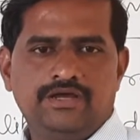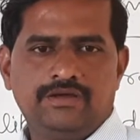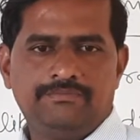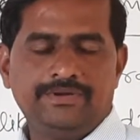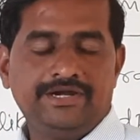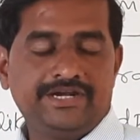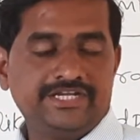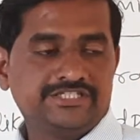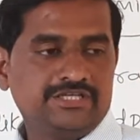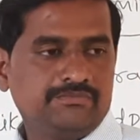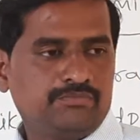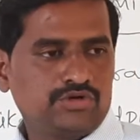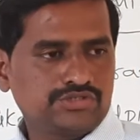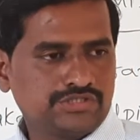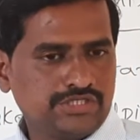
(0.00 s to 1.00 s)
Filtration
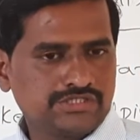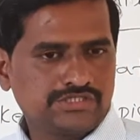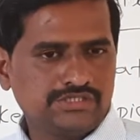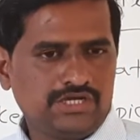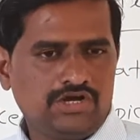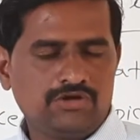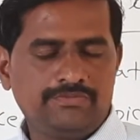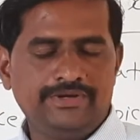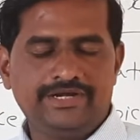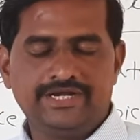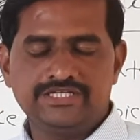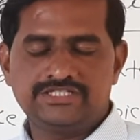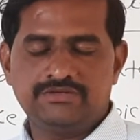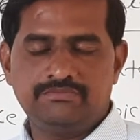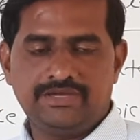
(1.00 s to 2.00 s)
process or
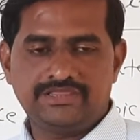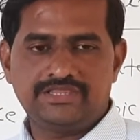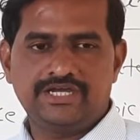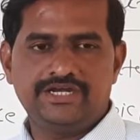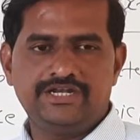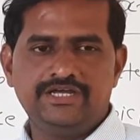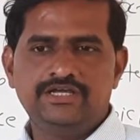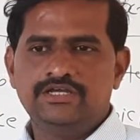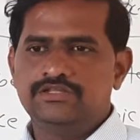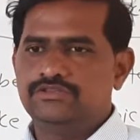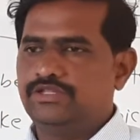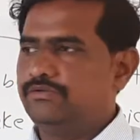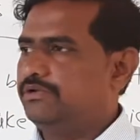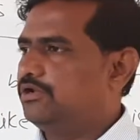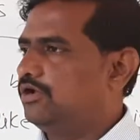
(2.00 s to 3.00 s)
filtration method,
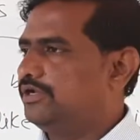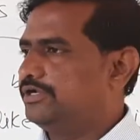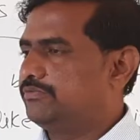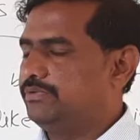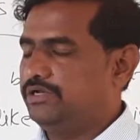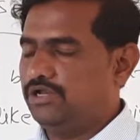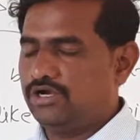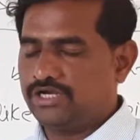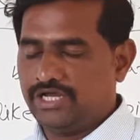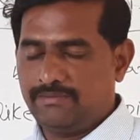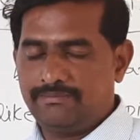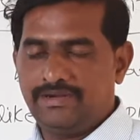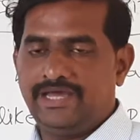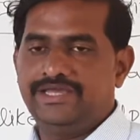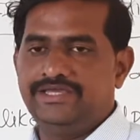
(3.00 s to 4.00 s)
it will not
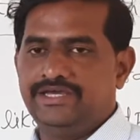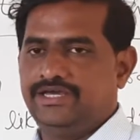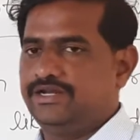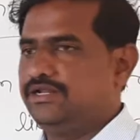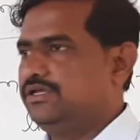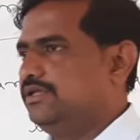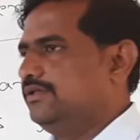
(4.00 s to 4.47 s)
apply here.